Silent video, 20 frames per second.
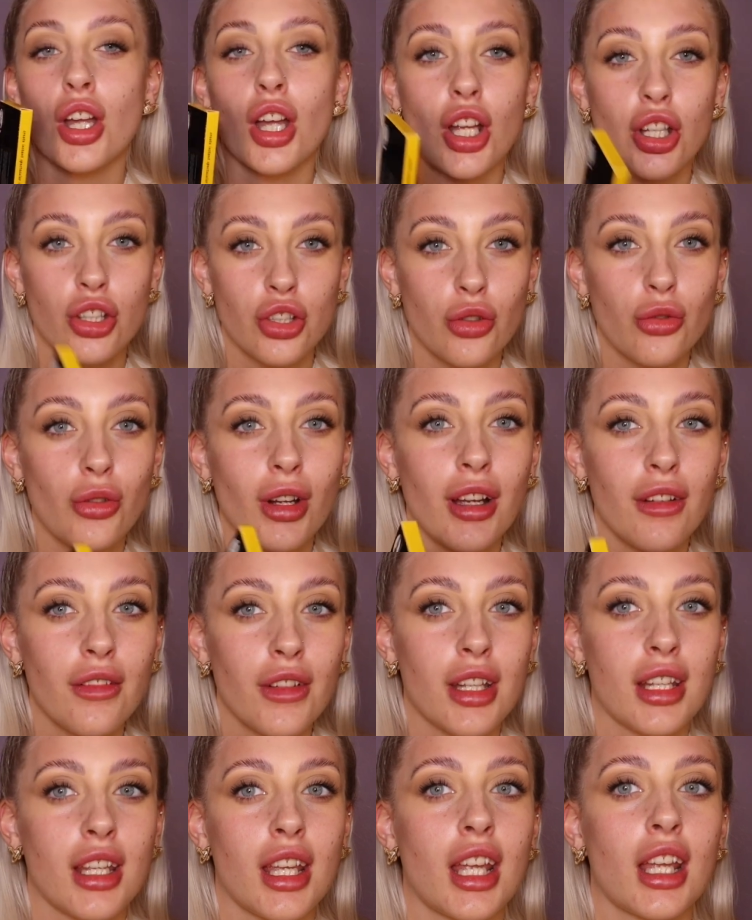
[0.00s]
I don't have
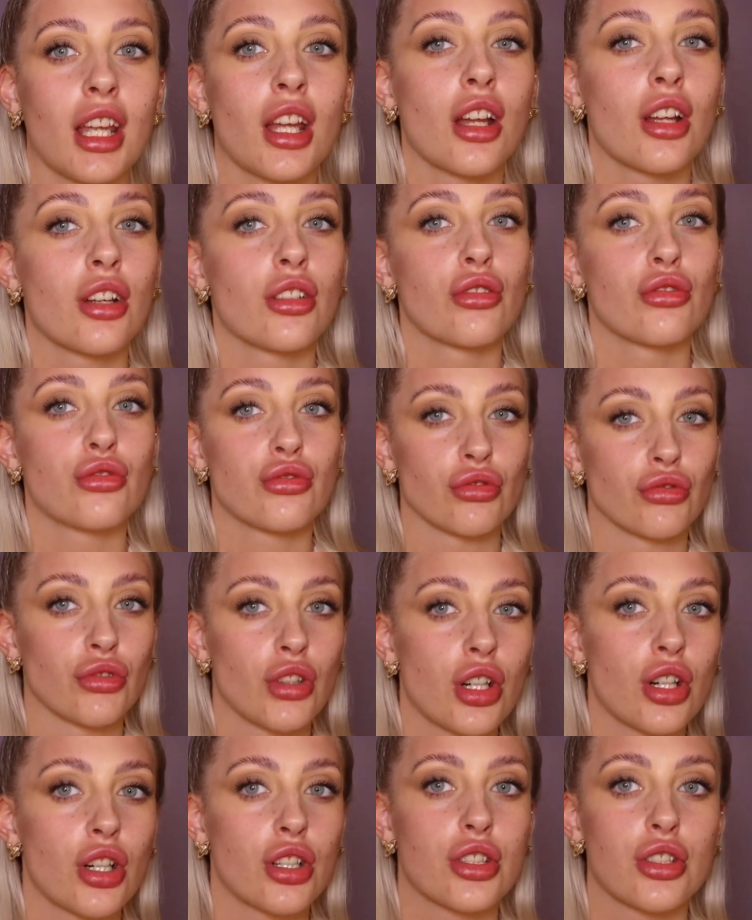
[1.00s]
any
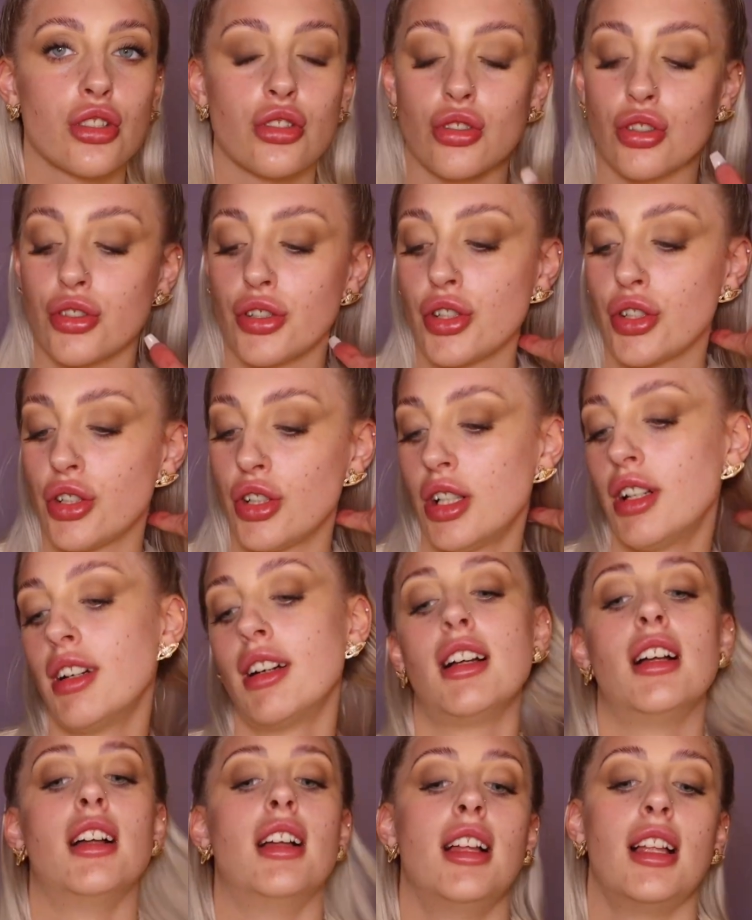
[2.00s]
drugstore
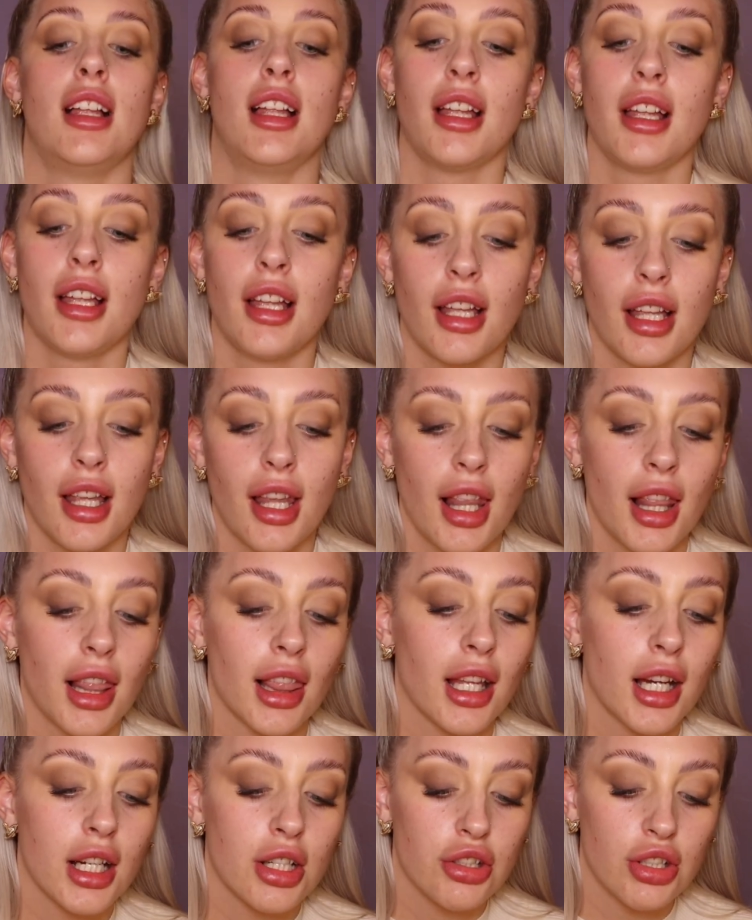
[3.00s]

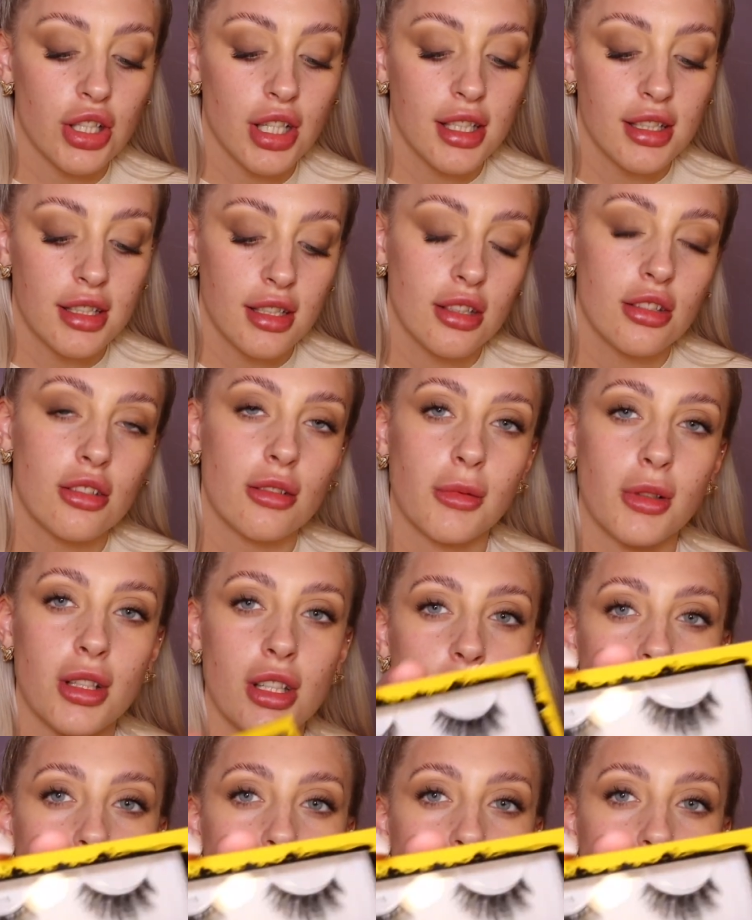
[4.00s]
lashes, so I'm going to